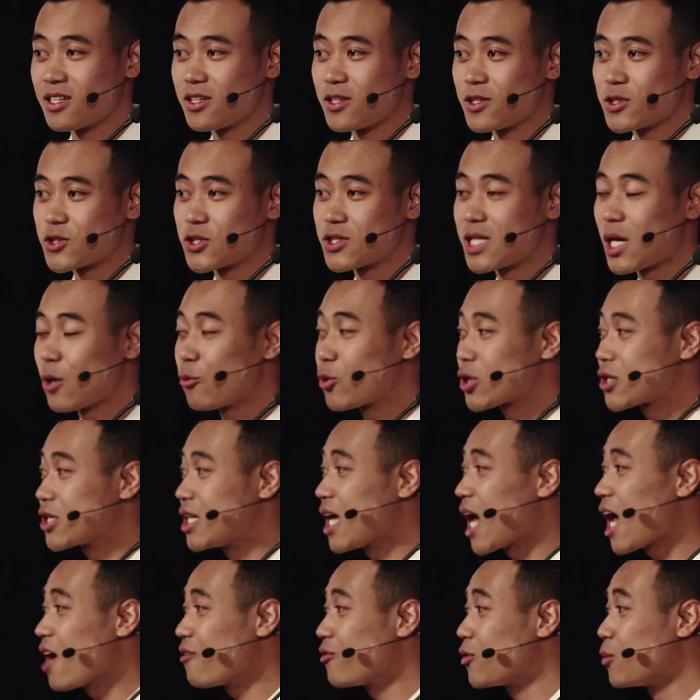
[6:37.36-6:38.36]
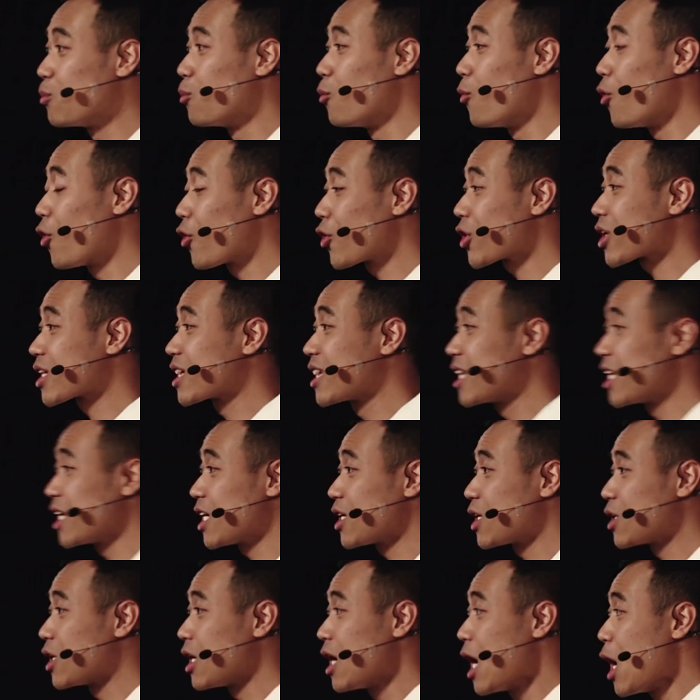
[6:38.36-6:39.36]
so that we could have a more
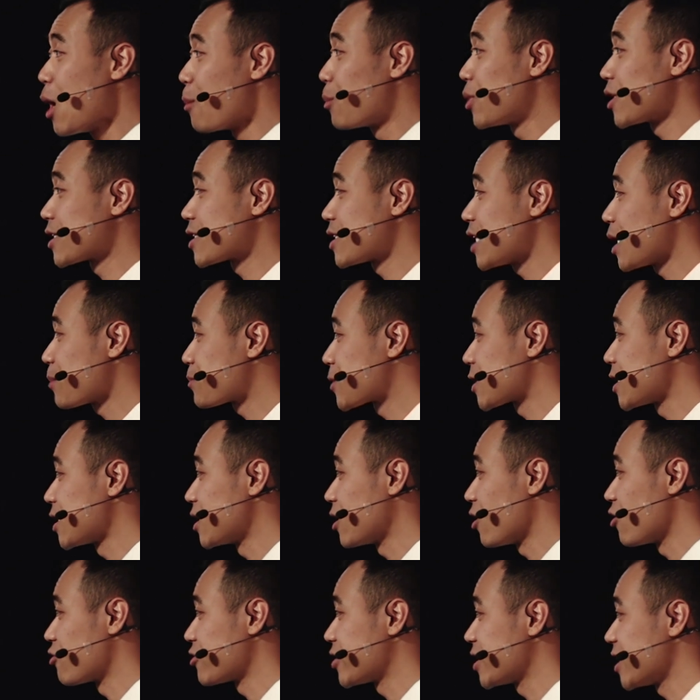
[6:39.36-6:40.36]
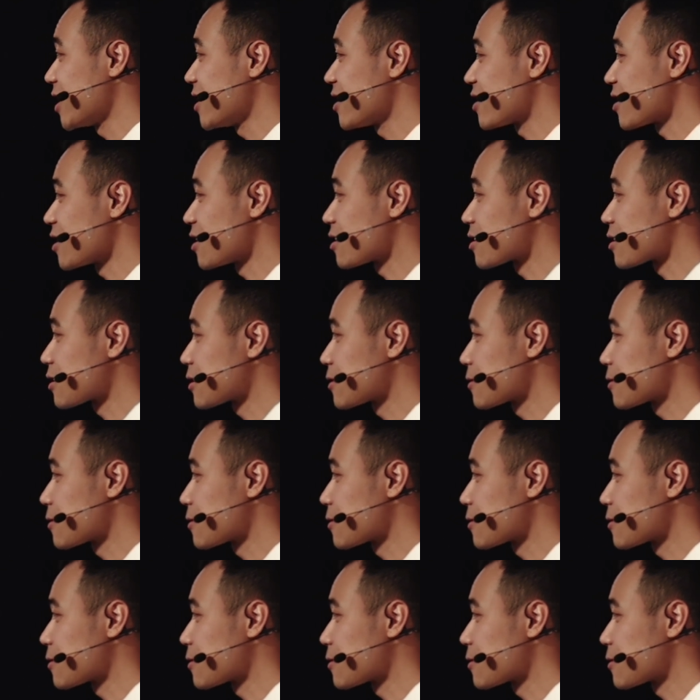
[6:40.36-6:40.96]
clear perception of Jesus?